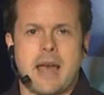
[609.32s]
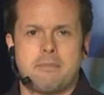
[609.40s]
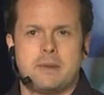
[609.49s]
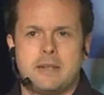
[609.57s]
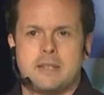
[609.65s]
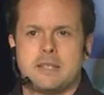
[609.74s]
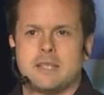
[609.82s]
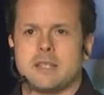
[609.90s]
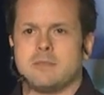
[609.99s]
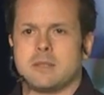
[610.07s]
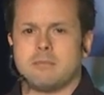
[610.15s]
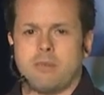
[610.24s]
happen in
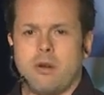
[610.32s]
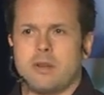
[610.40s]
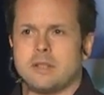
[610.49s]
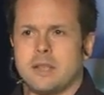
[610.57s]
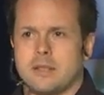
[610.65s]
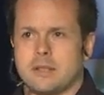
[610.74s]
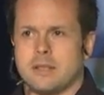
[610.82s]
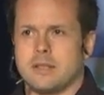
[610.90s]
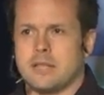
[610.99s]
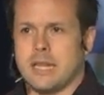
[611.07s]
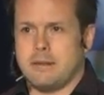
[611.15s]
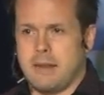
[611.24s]
systems and
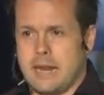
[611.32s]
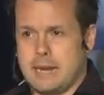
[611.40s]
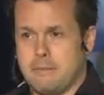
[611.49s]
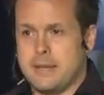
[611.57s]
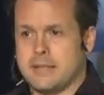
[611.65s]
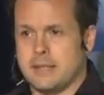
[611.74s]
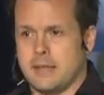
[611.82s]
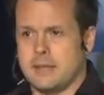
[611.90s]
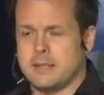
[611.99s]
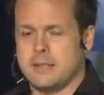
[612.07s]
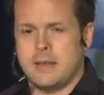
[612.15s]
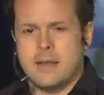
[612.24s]
processes in a, in a
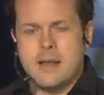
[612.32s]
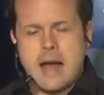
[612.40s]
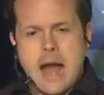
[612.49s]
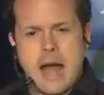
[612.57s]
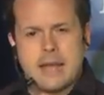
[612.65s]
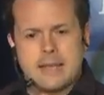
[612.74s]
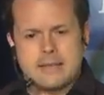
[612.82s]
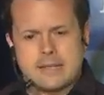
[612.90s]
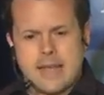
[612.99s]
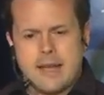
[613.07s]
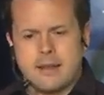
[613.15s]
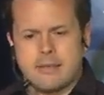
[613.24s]
business uh, is
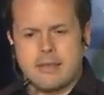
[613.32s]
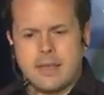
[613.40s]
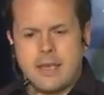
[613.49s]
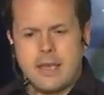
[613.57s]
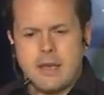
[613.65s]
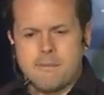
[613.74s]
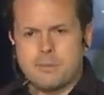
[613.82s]
down at the